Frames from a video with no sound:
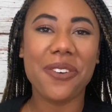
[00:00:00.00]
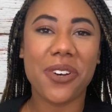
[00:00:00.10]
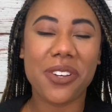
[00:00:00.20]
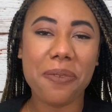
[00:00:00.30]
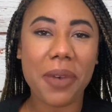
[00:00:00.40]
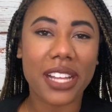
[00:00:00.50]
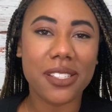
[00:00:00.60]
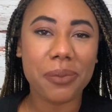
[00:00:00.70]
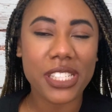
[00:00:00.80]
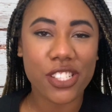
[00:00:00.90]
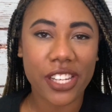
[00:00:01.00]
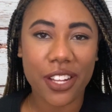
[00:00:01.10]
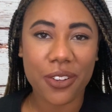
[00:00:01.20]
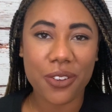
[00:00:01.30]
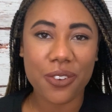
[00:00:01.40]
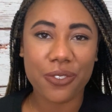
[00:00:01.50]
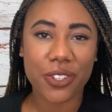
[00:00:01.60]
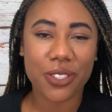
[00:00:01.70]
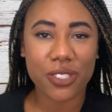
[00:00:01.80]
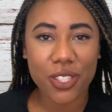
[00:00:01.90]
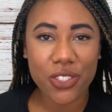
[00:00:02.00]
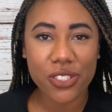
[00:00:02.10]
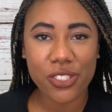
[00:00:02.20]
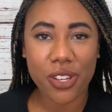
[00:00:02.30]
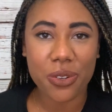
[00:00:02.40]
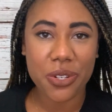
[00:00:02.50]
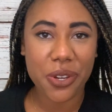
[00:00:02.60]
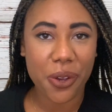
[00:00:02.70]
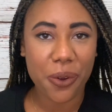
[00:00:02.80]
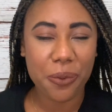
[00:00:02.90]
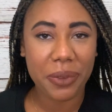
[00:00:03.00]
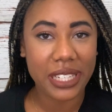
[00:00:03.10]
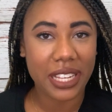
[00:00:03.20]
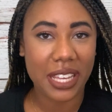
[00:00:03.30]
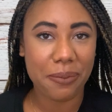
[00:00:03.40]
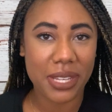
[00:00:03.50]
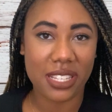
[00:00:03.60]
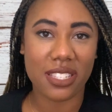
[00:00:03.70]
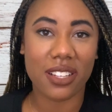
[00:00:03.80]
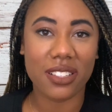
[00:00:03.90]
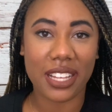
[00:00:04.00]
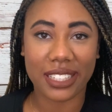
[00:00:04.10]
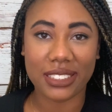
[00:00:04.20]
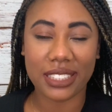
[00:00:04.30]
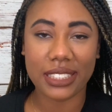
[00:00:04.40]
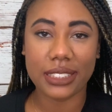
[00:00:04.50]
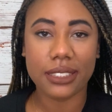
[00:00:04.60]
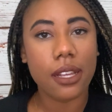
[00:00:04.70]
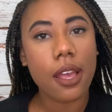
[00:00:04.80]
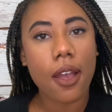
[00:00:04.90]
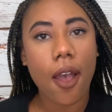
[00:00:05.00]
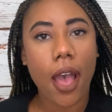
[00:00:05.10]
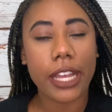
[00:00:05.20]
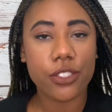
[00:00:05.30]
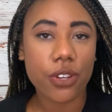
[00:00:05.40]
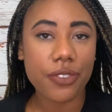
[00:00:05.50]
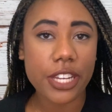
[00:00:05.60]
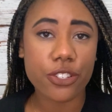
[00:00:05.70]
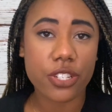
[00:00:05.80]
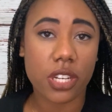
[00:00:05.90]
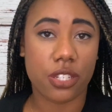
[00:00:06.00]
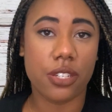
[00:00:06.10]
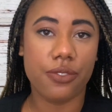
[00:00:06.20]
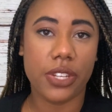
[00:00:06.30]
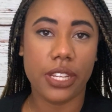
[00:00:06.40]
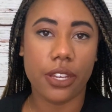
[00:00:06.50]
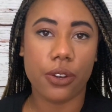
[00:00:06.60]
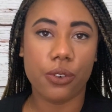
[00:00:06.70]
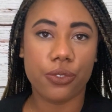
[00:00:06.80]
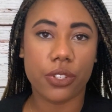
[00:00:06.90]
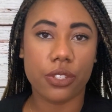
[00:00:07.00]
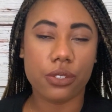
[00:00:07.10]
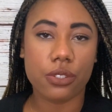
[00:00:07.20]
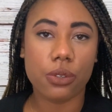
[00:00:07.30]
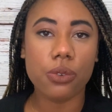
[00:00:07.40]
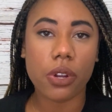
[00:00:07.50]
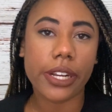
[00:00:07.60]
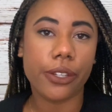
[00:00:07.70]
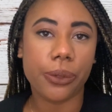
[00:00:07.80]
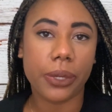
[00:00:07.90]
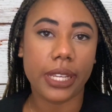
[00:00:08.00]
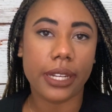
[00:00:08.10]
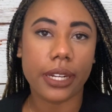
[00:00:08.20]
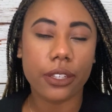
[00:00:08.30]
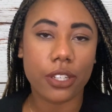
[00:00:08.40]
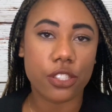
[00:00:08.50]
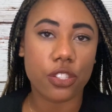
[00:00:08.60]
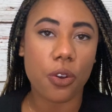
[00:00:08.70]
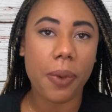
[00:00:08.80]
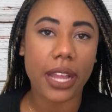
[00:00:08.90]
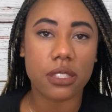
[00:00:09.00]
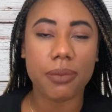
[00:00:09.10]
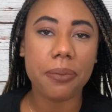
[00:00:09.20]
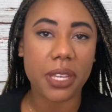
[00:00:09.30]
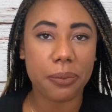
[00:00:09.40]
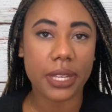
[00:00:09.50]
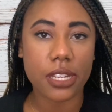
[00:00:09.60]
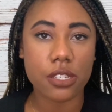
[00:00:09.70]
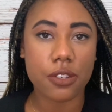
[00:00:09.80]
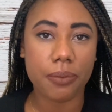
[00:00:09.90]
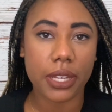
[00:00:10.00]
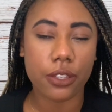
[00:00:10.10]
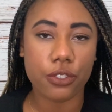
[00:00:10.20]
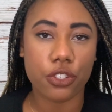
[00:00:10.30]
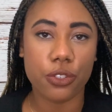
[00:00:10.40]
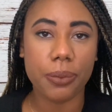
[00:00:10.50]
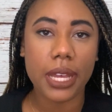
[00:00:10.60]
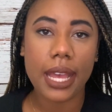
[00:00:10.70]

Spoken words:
welcome back to my channel. For those of you who don't know, my name is Alexis. I do have an introduction video for those who are new here. You can just go back to my main page in my YouTube